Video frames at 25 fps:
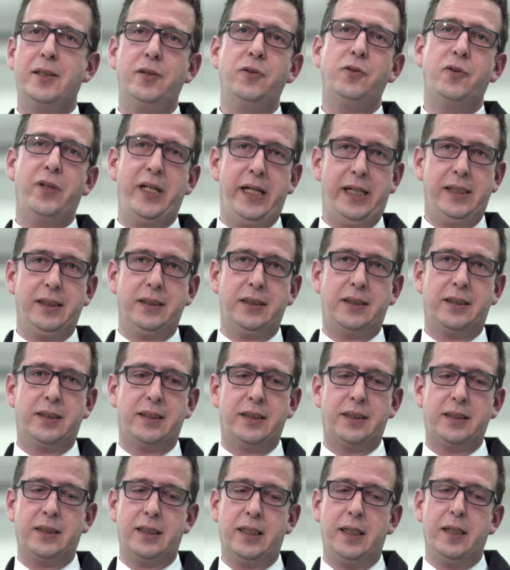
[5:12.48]
and
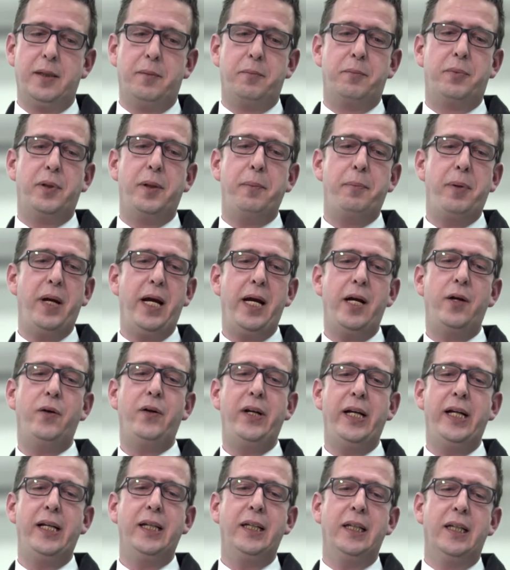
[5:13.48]
rails,
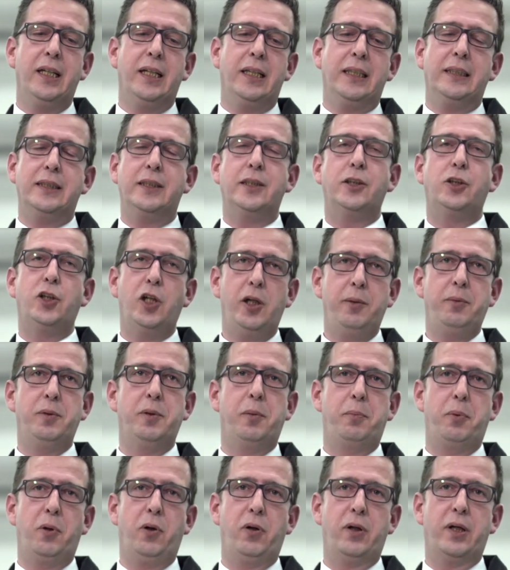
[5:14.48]
preparing the
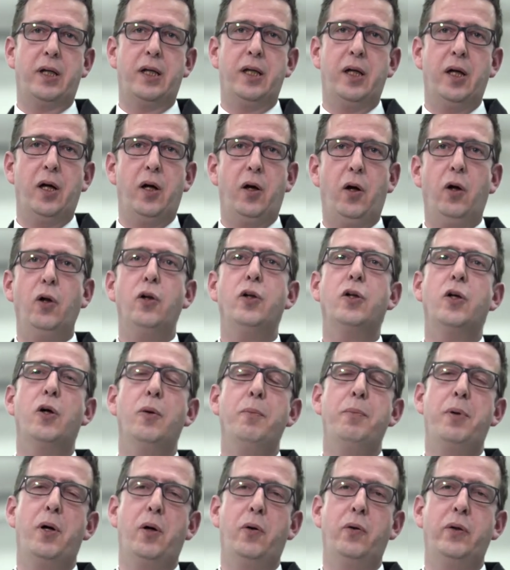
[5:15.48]
terminal block, all
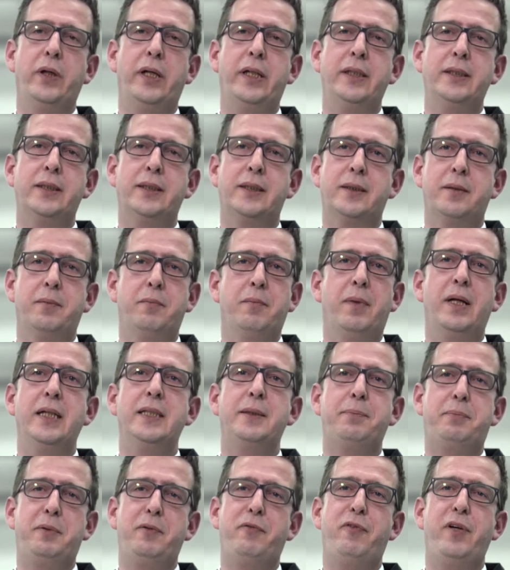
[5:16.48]
components
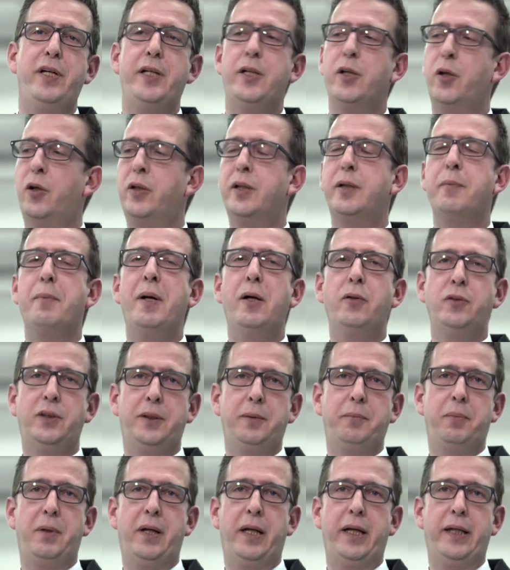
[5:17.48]
must be fit on the
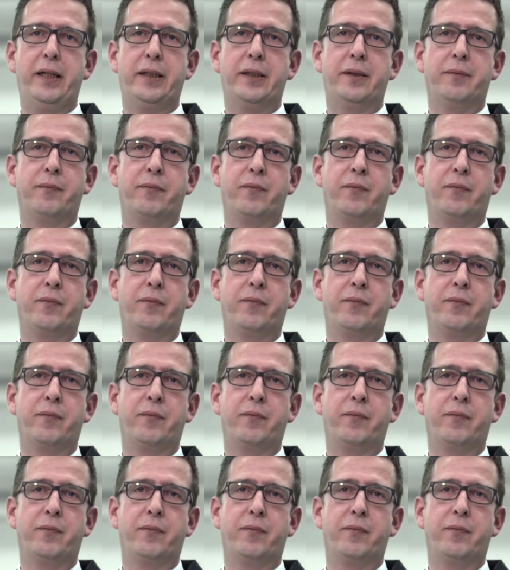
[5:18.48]
mounting plate.